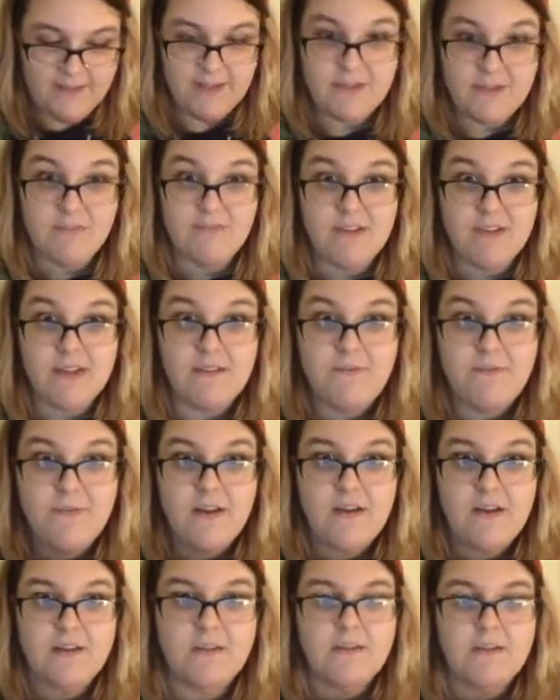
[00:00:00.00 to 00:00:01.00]
that's really
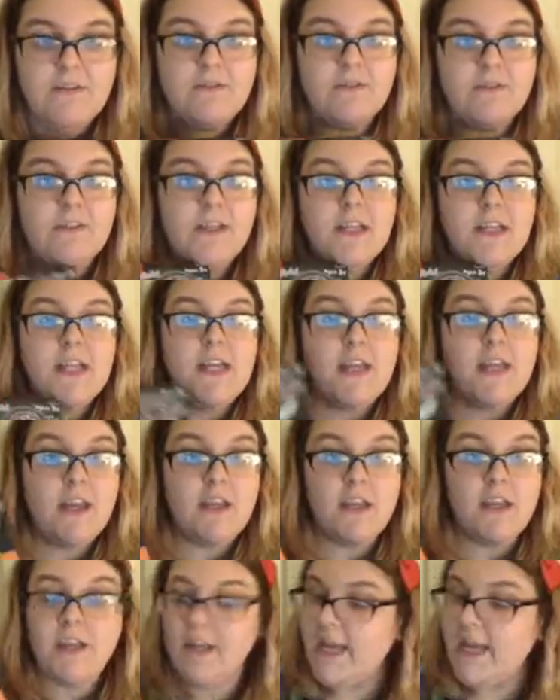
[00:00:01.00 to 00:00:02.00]
fun and cool. And
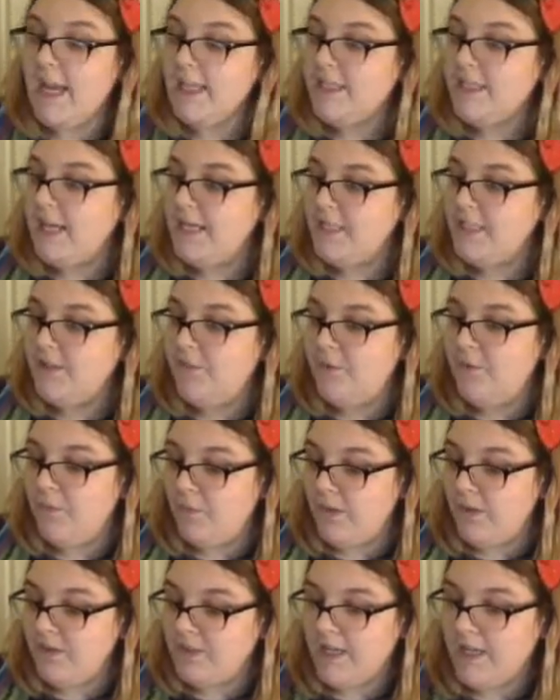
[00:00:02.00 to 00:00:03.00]
you can get like different ones.